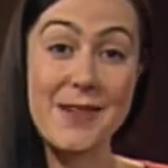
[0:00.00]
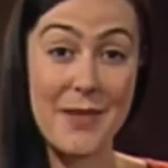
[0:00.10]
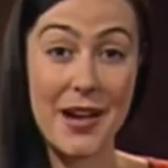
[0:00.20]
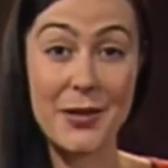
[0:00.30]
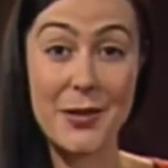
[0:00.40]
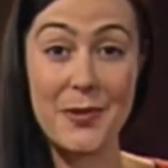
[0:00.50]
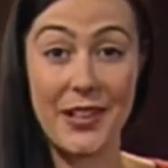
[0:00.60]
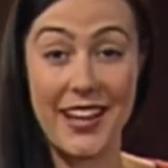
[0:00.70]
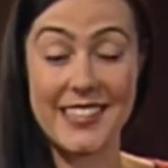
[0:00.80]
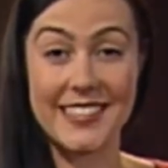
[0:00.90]
Margot
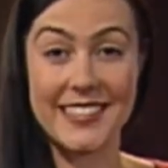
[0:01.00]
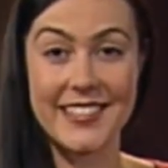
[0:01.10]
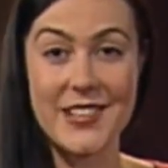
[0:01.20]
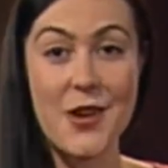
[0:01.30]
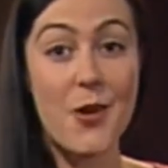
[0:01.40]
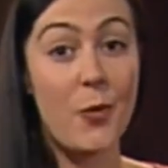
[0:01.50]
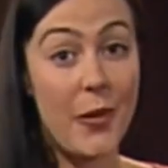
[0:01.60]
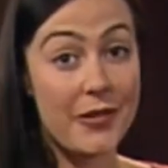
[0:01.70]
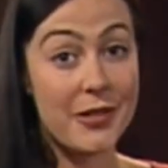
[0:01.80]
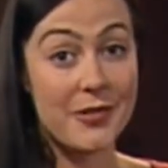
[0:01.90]
Pilatus.
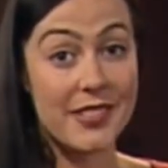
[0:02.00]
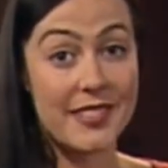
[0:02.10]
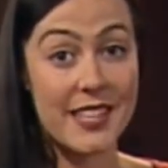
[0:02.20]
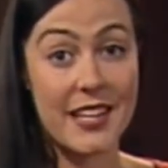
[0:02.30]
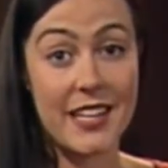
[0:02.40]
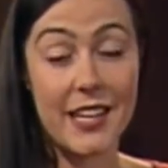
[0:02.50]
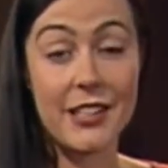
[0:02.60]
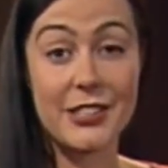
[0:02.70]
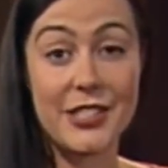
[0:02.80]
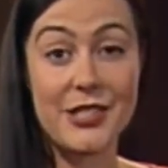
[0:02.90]
Welcome to Study
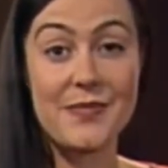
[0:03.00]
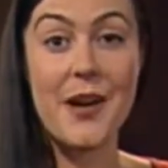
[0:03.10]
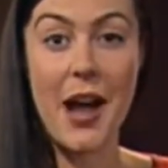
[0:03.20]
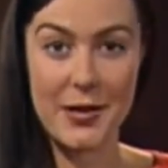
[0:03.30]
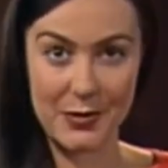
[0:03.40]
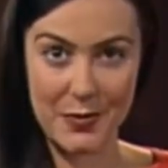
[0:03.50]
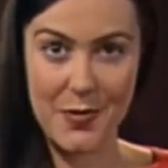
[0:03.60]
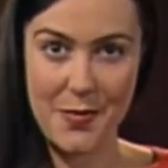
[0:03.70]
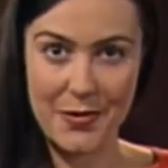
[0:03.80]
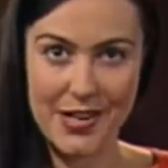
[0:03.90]
English, IELTS
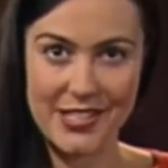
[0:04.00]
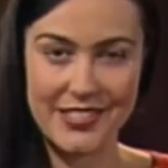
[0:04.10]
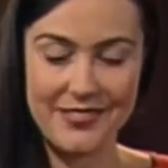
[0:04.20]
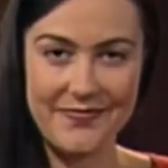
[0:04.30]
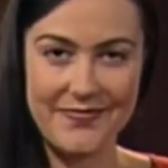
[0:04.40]
preparation.